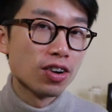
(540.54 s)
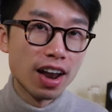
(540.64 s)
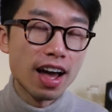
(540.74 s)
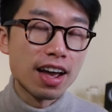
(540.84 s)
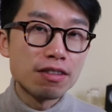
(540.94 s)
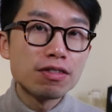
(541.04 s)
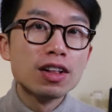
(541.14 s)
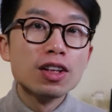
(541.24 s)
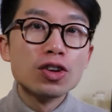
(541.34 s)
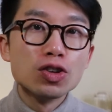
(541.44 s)
life,
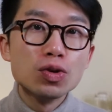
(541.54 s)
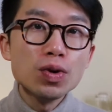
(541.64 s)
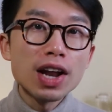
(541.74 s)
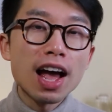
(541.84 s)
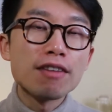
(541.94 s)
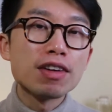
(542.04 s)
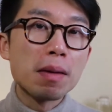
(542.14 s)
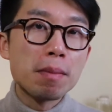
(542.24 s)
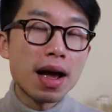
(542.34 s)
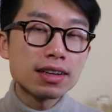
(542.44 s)
you would have a
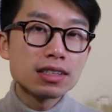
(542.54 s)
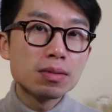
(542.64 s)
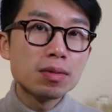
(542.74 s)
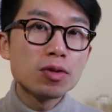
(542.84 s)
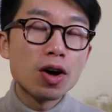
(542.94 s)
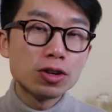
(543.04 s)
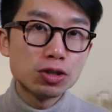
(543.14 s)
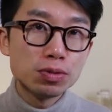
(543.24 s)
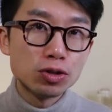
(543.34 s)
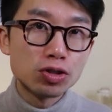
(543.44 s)
maximum
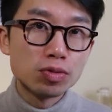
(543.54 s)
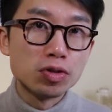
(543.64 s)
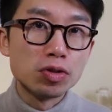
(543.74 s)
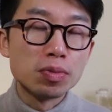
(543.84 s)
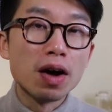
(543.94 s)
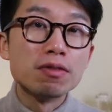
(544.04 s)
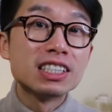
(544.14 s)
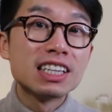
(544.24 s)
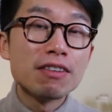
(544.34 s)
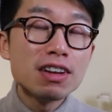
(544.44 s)
contribution room of
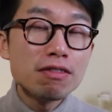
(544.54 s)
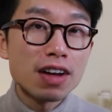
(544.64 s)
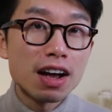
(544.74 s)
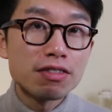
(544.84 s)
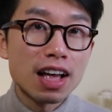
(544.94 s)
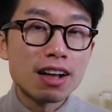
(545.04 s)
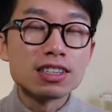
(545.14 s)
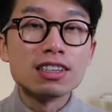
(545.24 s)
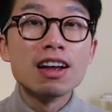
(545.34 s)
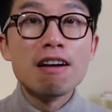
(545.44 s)

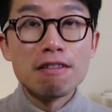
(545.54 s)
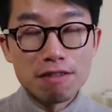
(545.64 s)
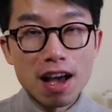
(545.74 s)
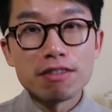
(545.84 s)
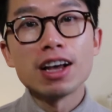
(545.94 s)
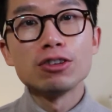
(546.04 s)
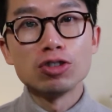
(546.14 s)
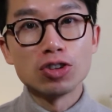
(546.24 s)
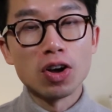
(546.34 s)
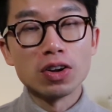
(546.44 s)

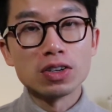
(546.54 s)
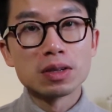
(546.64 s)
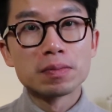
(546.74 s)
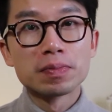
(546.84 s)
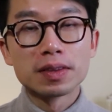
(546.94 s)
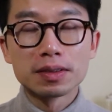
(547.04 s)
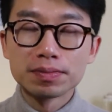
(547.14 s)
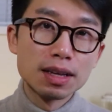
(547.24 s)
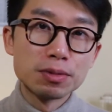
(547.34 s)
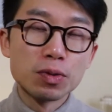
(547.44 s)
$75,500.
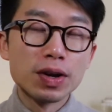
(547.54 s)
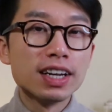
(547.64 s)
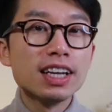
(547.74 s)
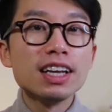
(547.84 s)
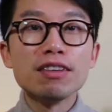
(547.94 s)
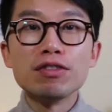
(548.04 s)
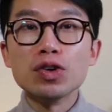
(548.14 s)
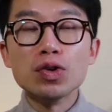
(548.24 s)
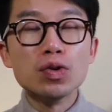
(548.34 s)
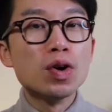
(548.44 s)
Subsequently, if
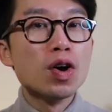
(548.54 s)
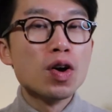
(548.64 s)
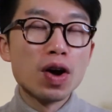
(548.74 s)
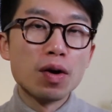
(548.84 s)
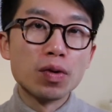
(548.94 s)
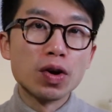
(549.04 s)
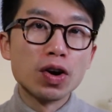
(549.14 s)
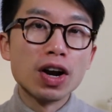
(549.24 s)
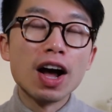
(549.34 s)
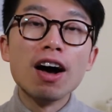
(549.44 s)
you
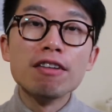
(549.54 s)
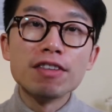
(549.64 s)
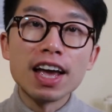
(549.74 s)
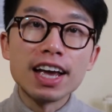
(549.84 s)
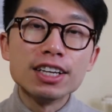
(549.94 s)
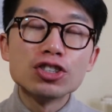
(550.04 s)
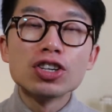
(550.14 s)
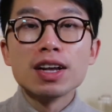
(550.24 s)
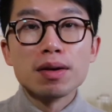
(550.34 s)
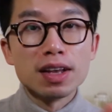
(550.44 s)
were of age
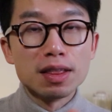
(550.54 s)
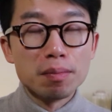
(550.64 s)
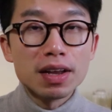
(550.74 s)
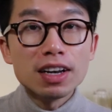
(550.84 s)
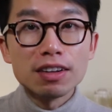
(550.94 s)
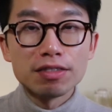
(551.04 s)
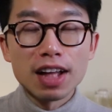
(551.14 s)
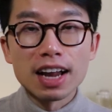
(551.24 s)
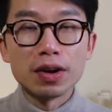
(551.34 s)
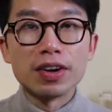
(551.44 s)
in the middle of
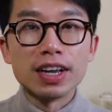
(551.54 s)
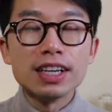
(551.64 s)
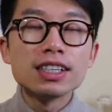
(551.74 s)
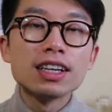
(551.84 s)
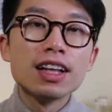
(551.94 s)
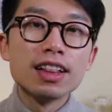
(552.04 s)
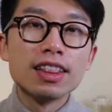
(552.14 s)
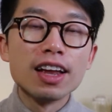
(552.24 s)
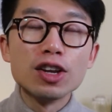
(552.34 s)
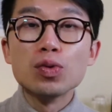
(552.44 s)
that period,
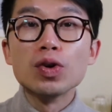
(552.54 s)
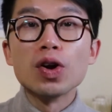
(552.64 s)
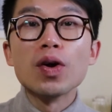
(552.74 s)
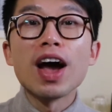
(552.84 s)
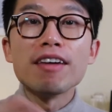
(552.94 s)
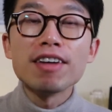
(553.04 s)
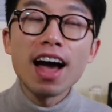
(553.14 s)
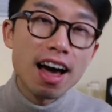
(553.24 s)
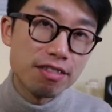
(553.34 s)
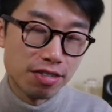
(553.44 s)
then you would have
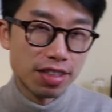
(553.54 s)
half of